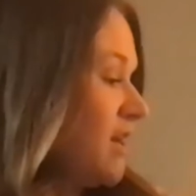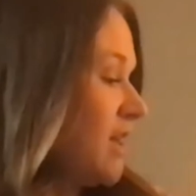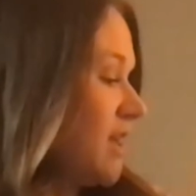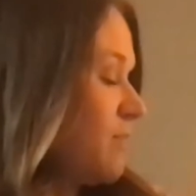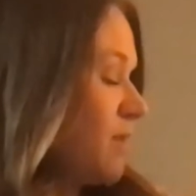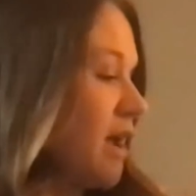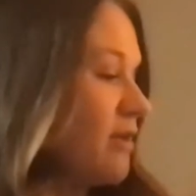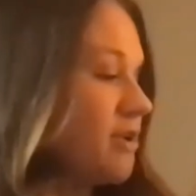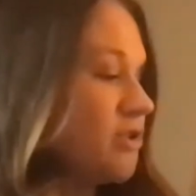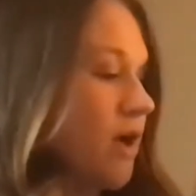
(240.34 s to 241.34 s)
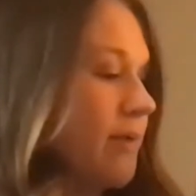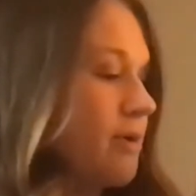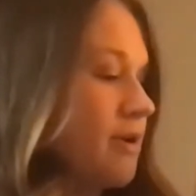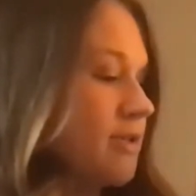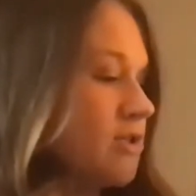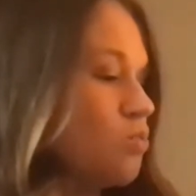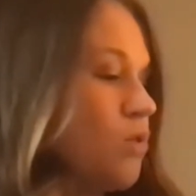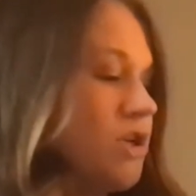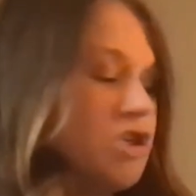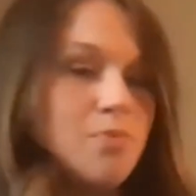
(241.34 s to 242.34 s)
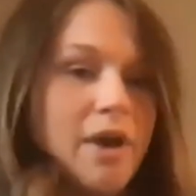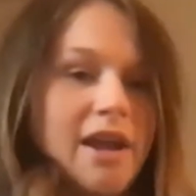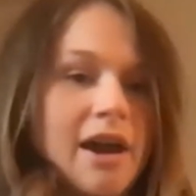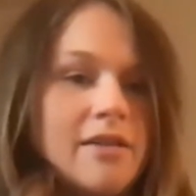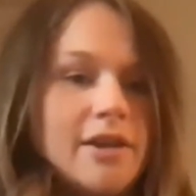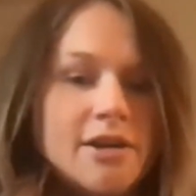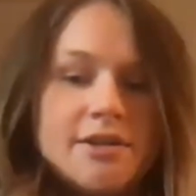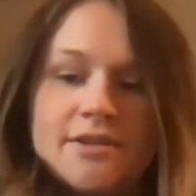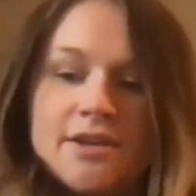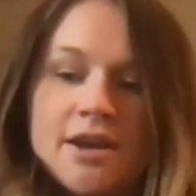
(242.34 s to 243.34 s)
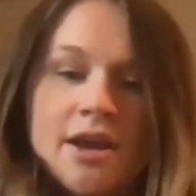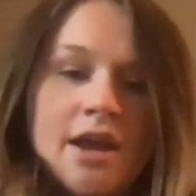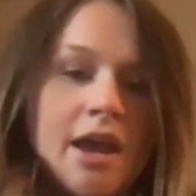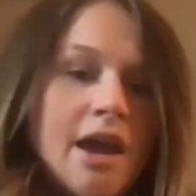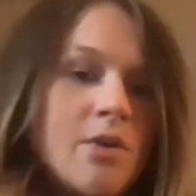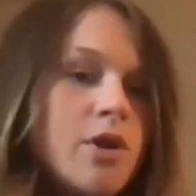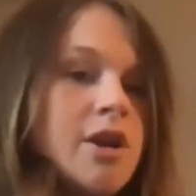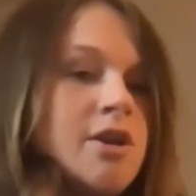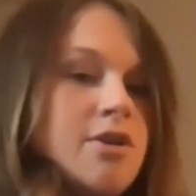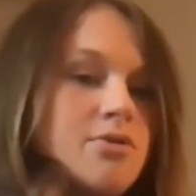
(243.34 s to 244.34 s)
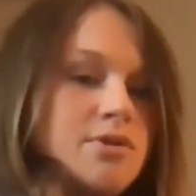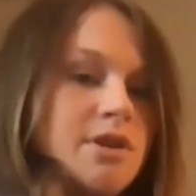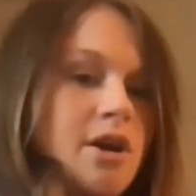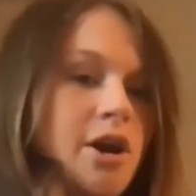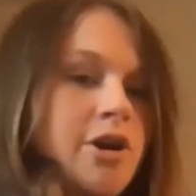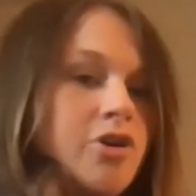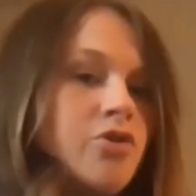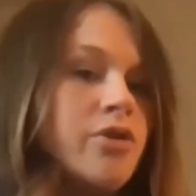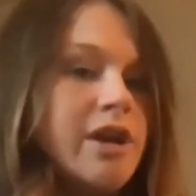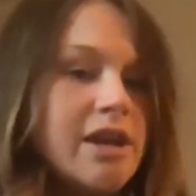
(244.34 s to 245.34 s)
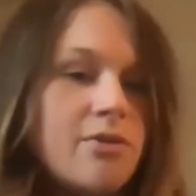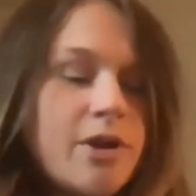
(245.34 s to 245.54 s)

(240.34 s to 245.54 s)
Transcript: keep counting. So I'm gonna switch my colors and we're gonna use our green.